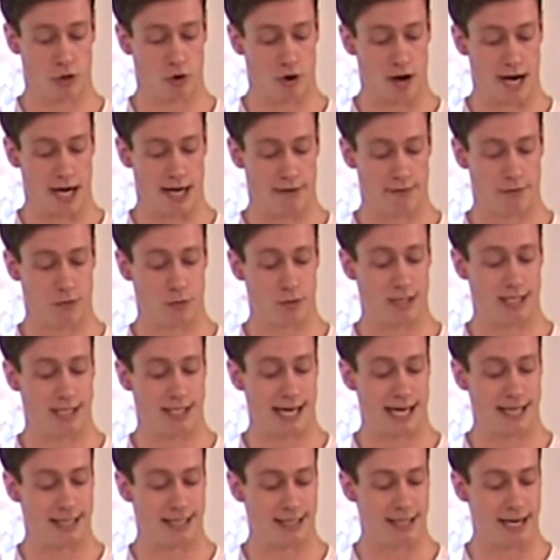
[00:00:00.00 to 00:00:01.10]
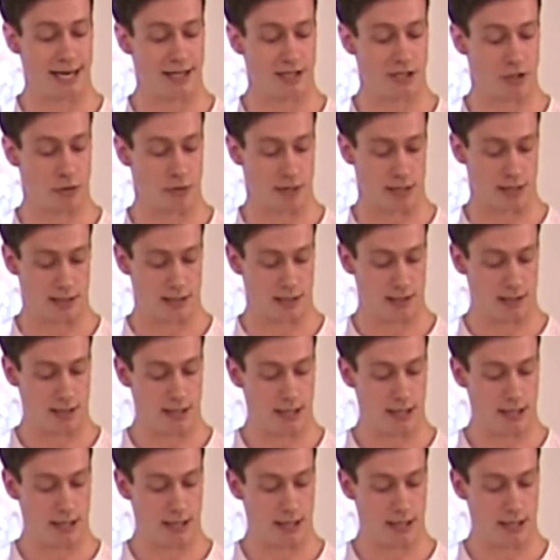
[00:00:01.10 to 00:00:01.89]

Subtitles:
the grave, was standing next to it.